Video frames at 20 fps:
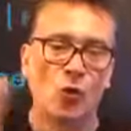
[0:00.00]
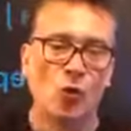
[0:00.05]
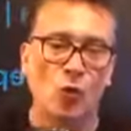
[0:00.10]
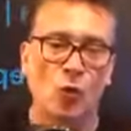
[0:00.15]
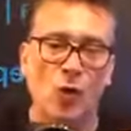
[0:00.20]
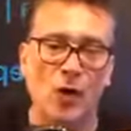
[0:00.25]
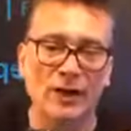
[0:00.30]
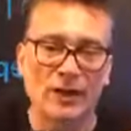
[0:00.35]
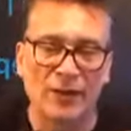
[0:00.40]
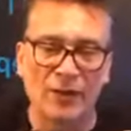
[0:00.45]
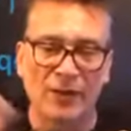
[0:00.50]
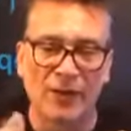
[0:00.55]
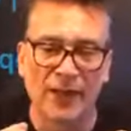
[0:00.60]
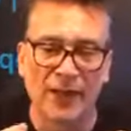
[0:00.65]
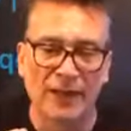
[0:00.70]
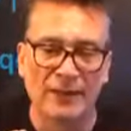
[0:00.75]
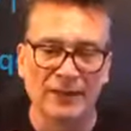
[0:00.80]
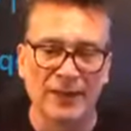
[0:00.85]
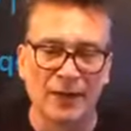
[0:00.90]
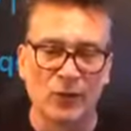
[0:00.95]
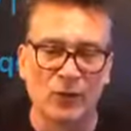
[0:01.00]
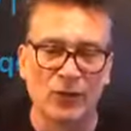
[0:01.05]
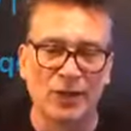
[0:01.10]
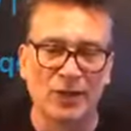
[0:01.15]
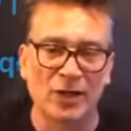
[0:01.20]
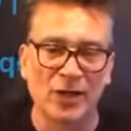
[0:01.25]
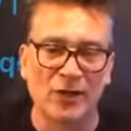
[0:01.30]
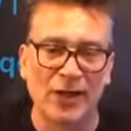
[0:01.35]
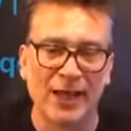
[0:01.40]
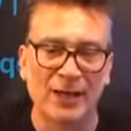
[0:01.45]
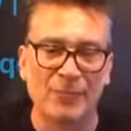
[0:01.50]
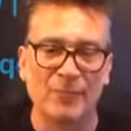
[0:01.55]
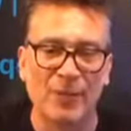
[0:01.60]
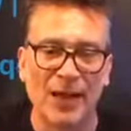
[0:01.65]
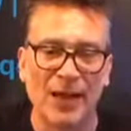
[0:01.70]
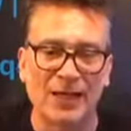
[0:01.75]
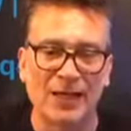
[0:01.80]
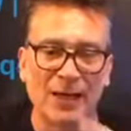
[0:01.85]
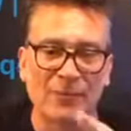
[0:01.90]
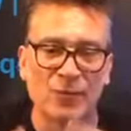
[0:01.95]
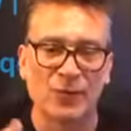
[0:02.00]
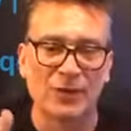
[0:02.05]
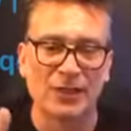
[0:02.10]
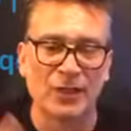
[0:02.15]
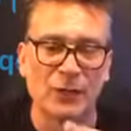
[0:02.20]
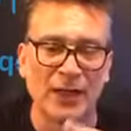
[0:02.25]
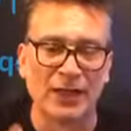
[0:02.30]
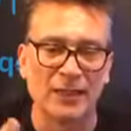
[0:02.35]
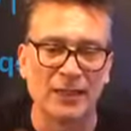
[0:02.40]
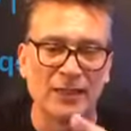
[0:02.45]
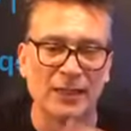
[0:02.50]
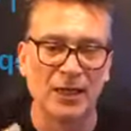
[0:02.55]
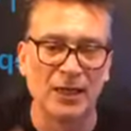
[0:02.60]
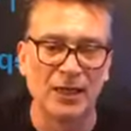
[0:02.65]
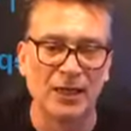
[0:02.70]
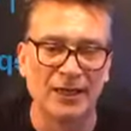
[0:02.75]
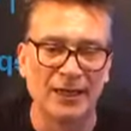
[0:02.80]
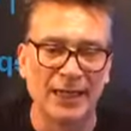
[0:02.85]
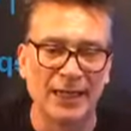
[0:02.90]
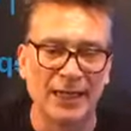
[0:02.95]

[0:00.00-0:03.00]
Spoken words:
One thing that I want to go ahead and back up really quickly on